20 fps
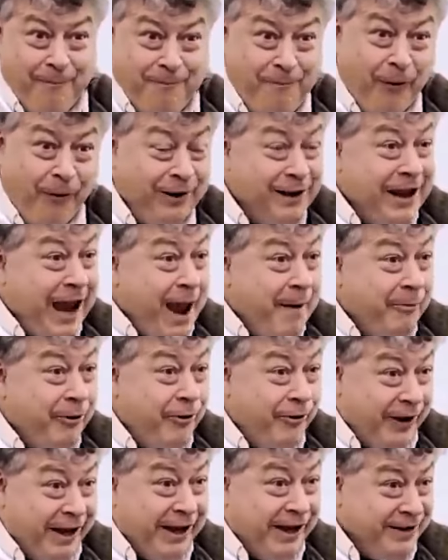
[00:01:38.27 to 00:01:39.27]

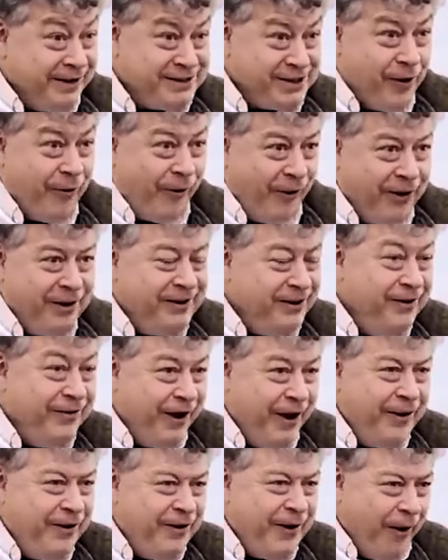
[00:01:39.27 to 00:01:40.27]
polyamory and so on,
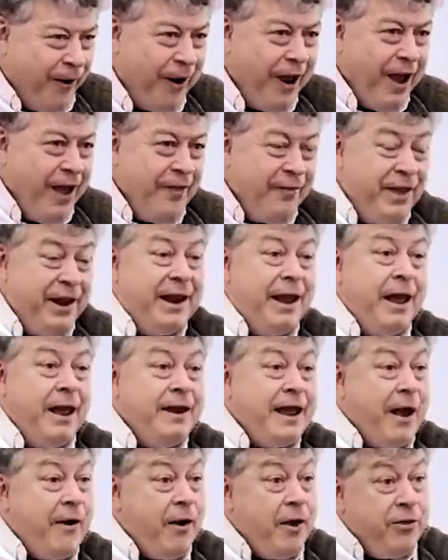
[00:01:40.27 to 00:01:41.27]

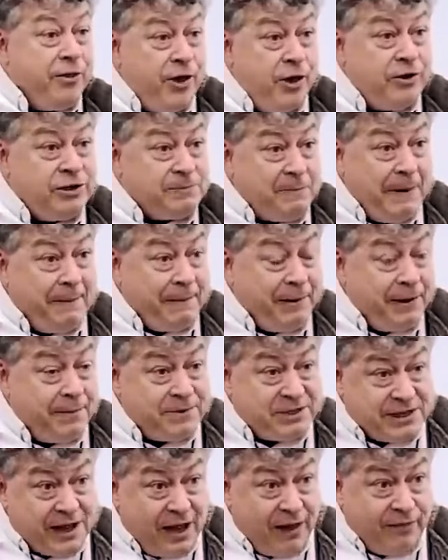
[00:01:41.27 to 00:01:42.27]
Now, those people
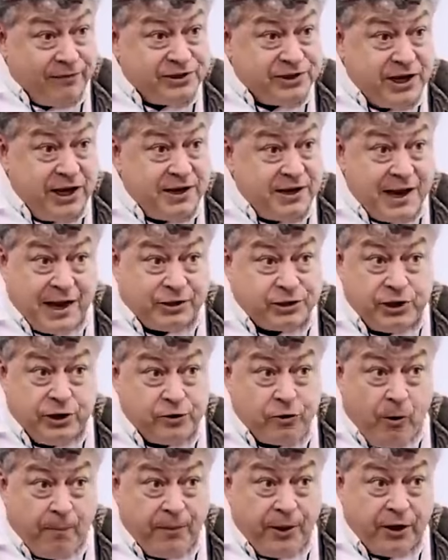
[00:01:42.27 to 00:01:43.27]
themselves didn't actually
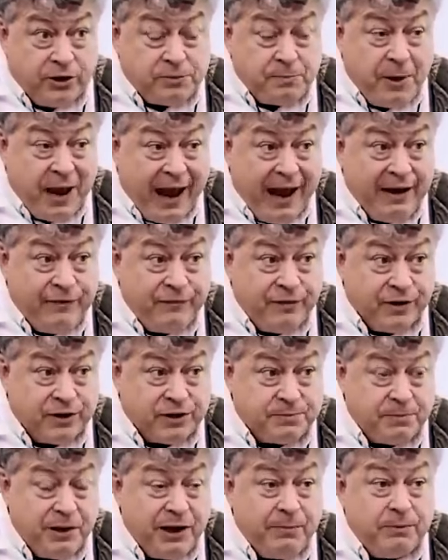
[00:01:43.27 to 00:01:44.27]
adopt those
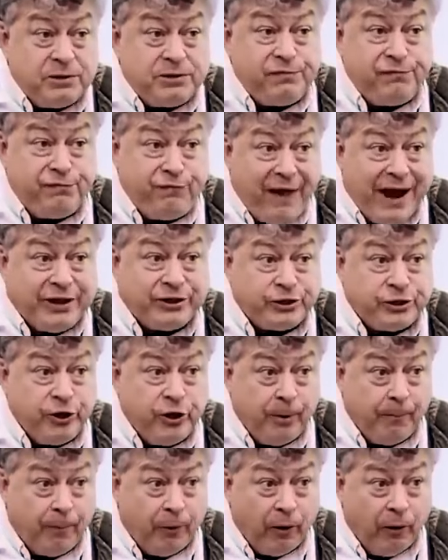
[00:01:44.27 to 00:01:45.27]
behaviors, but it was
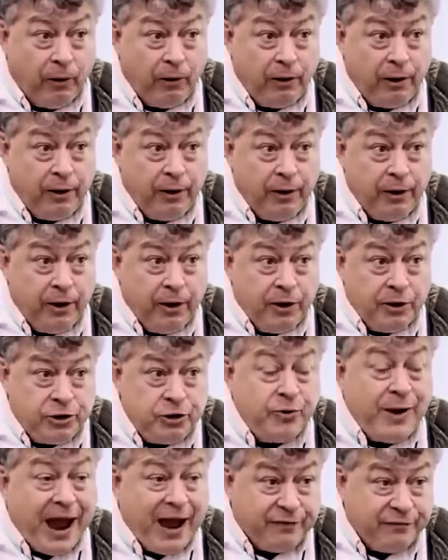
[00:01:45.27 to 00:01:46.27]
fashionable
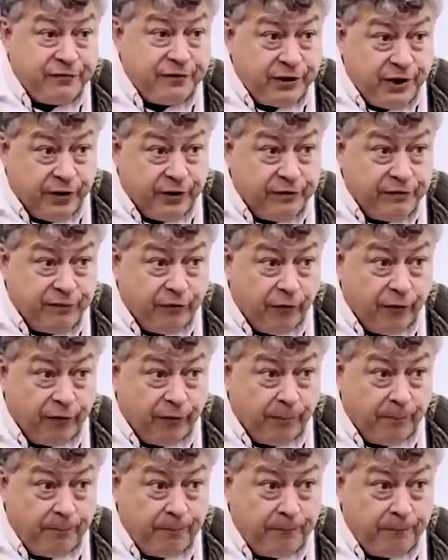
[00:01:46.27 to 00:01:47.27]
to advocate for
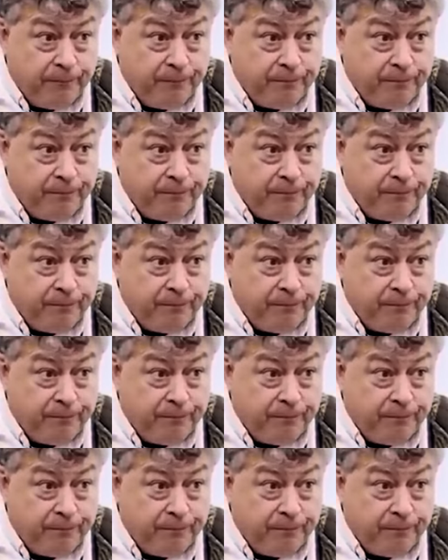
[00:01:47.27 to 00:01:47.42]
them.